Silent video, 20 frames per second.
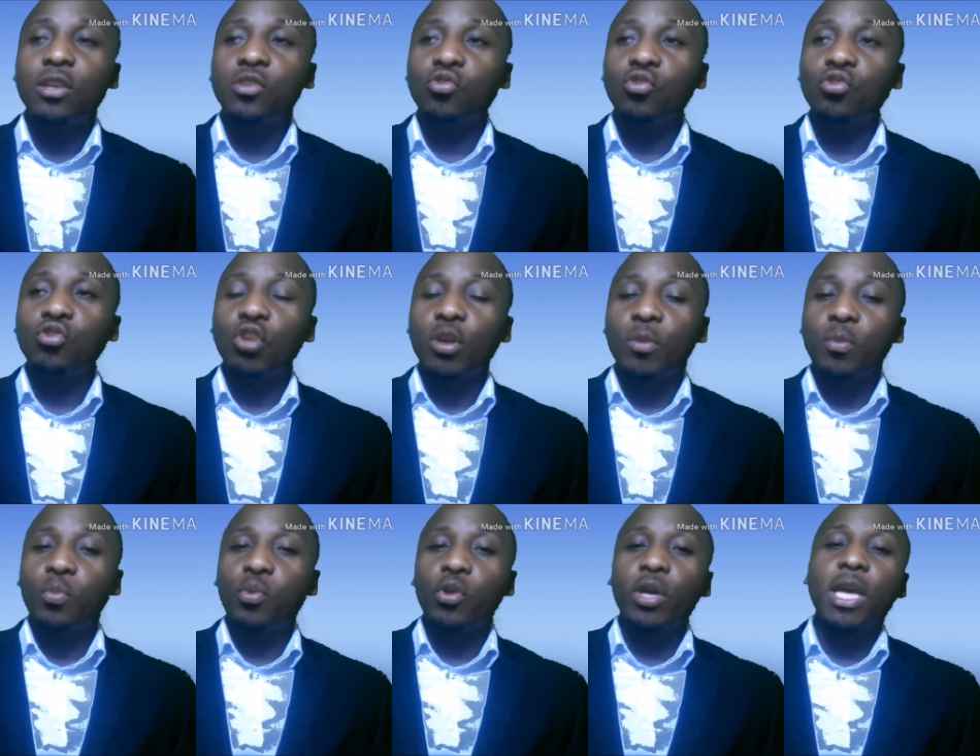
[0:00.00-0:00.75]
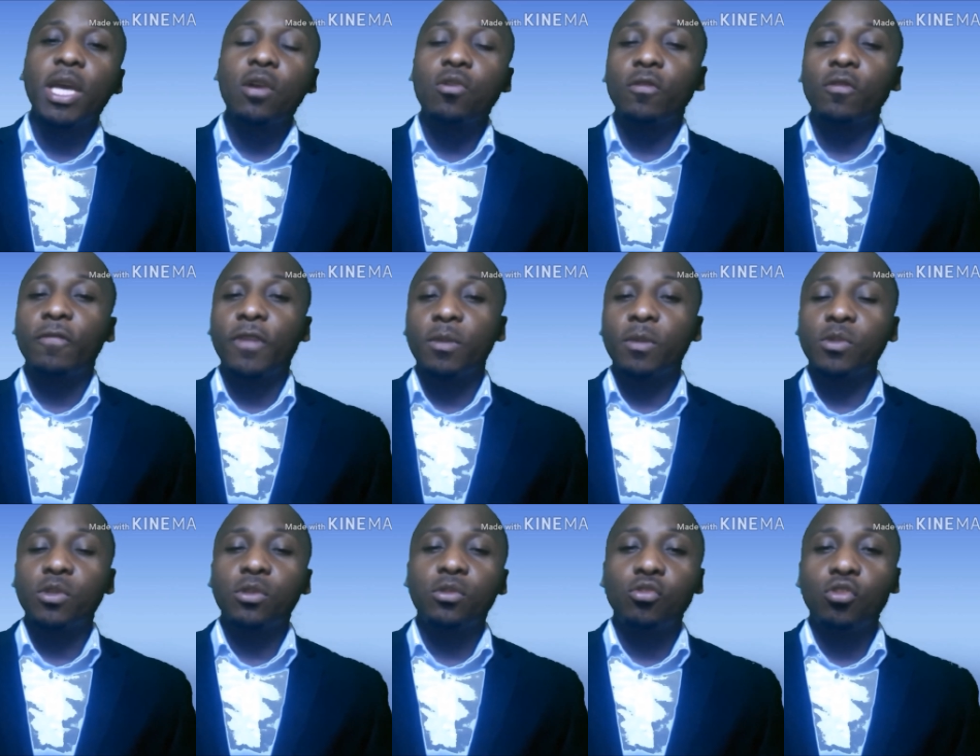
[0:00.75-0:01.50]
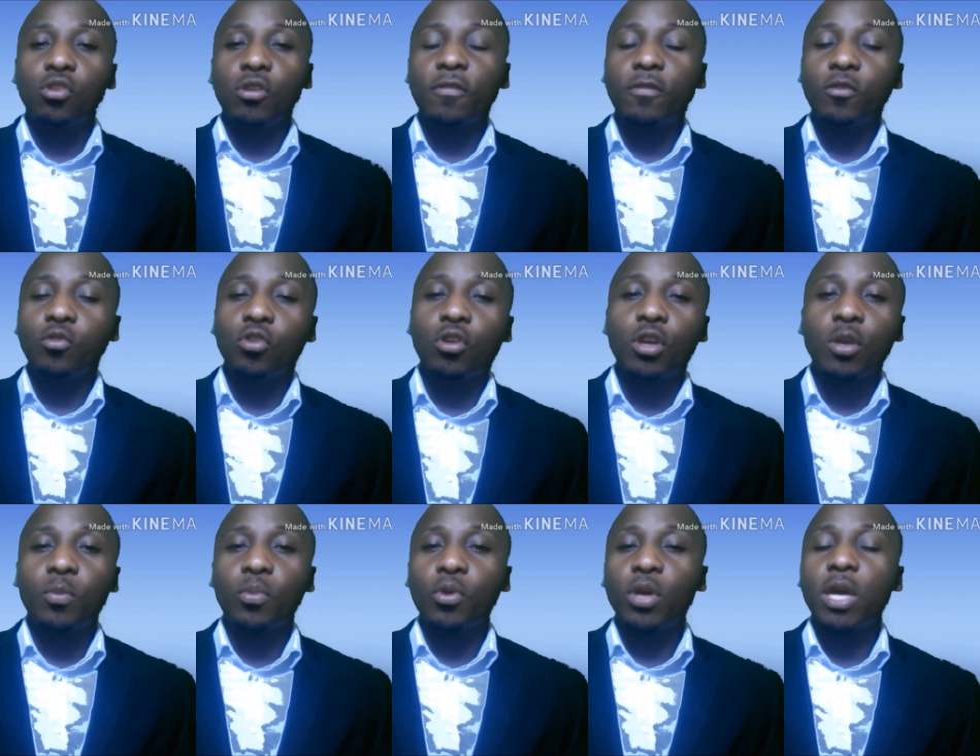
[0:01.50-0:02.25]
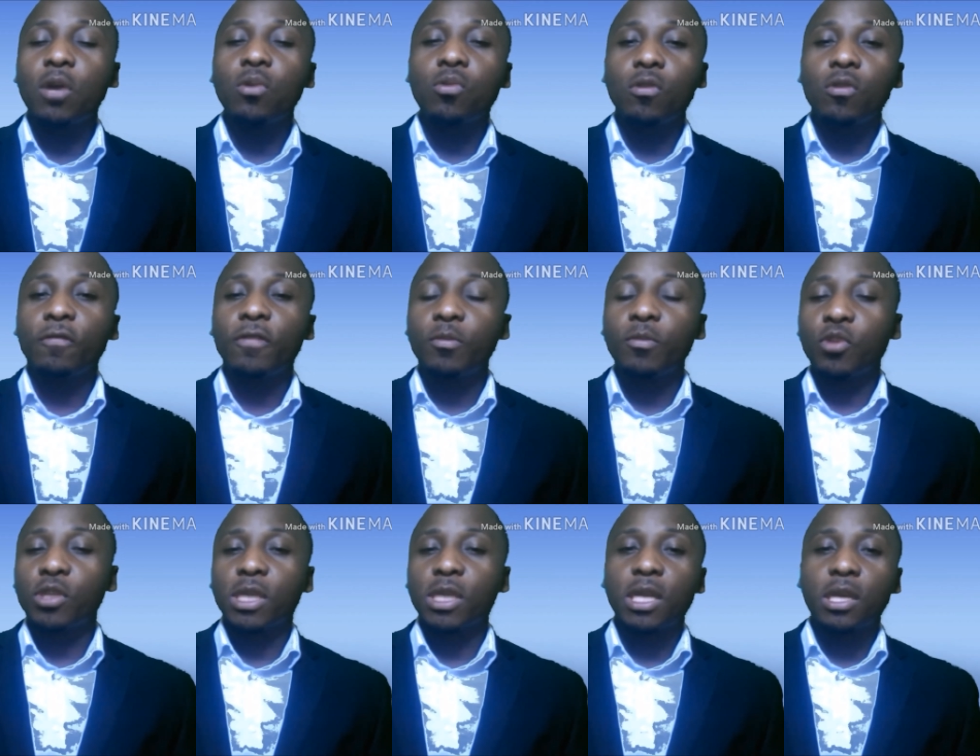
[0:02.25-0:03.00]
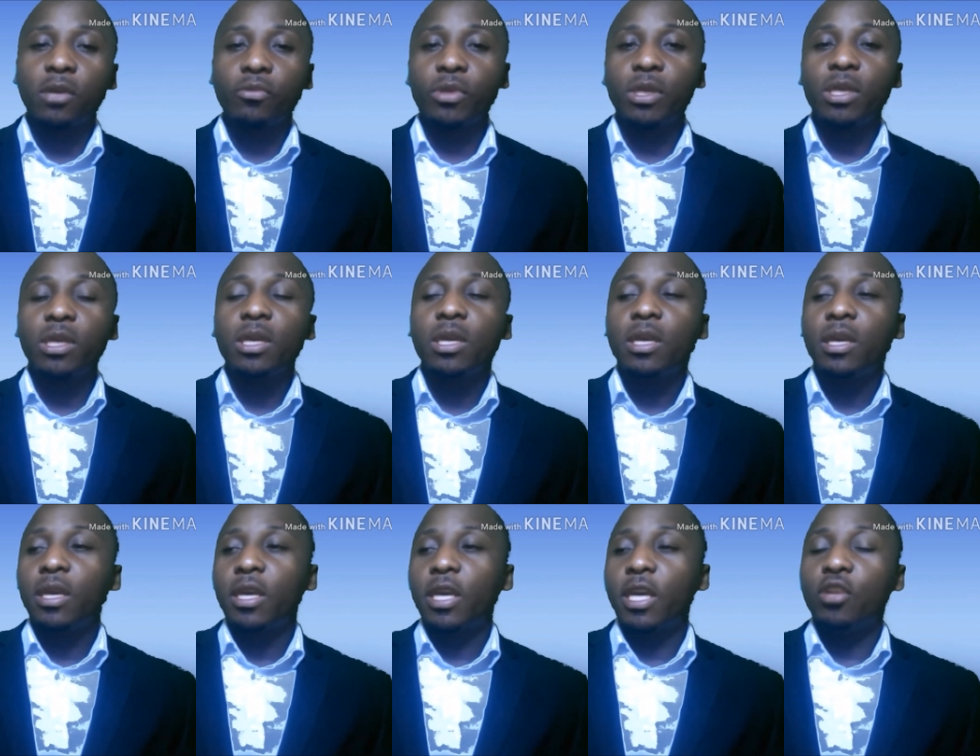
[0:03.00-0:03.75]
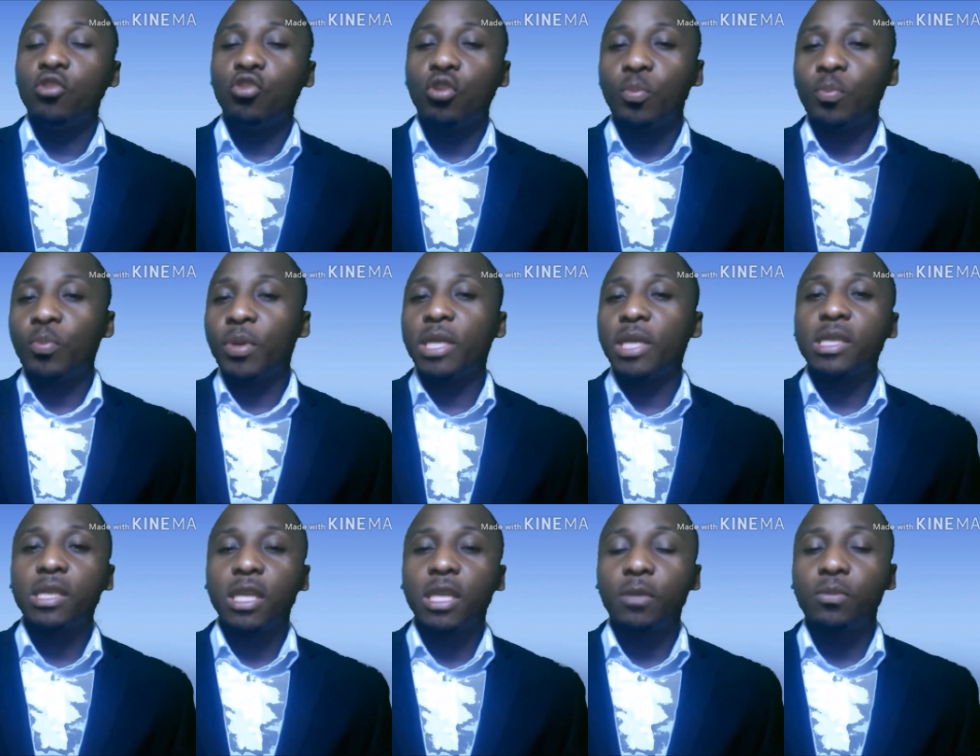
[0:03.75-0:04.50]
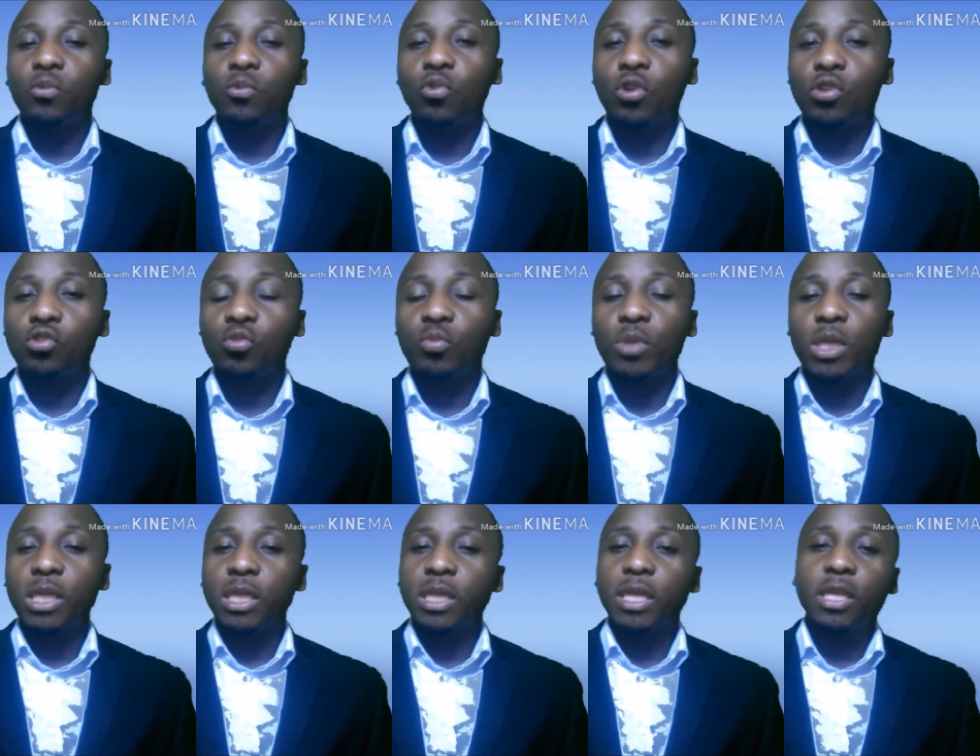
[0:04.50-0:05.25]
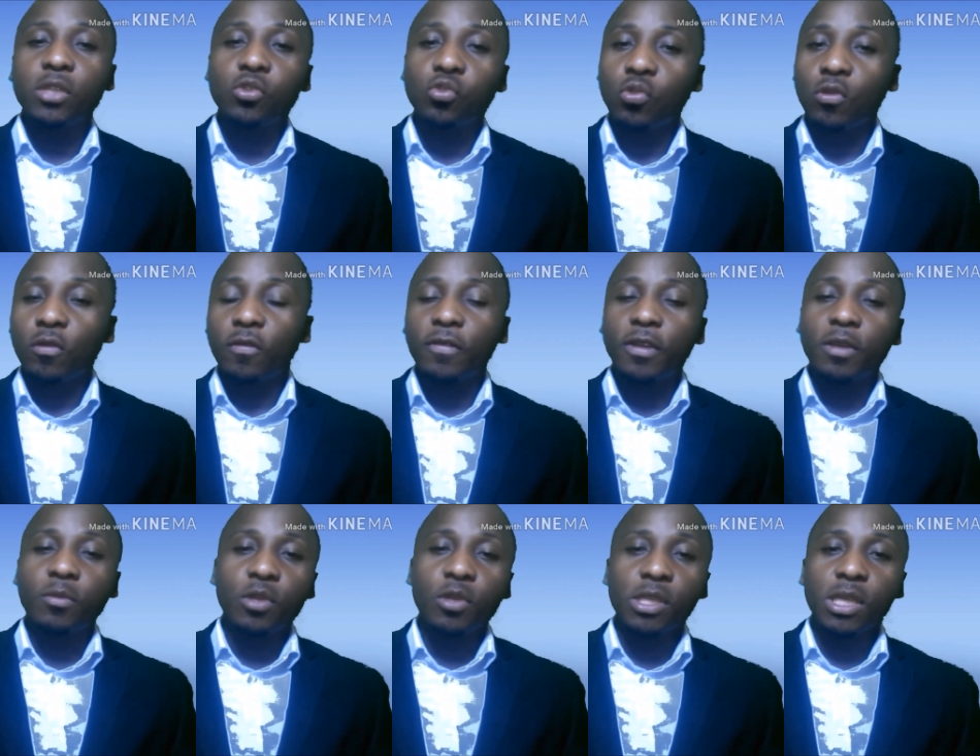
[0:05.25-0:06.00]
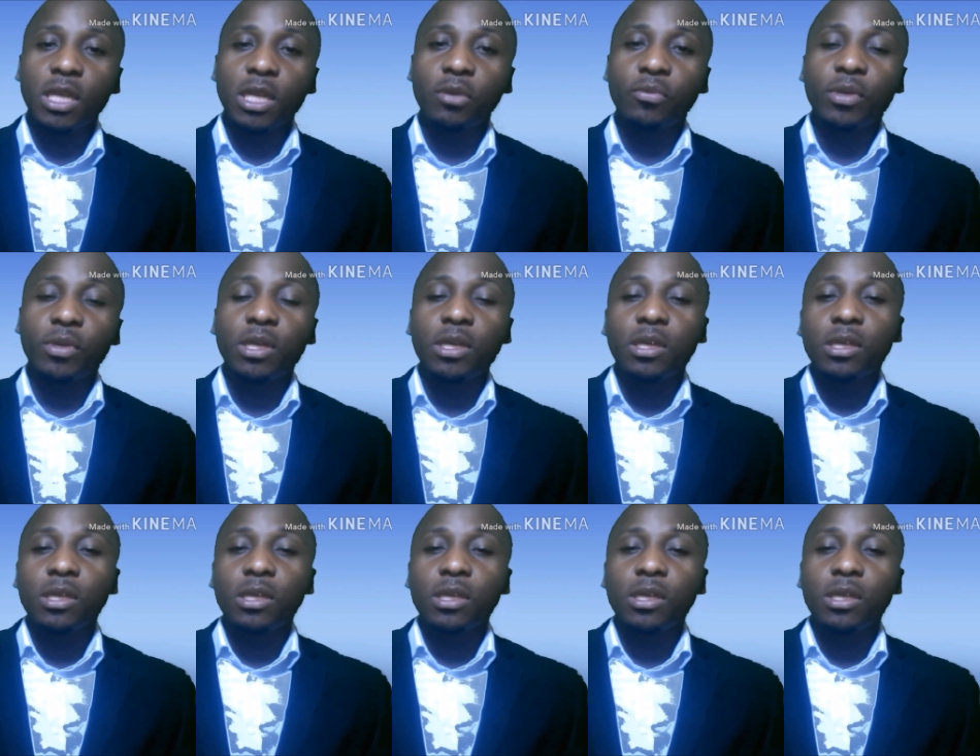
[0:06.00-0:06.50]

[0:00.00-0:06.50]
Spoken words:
So your employer confirms your employer will confirm your salary, and your pay slip will also be needed to confirm your salary.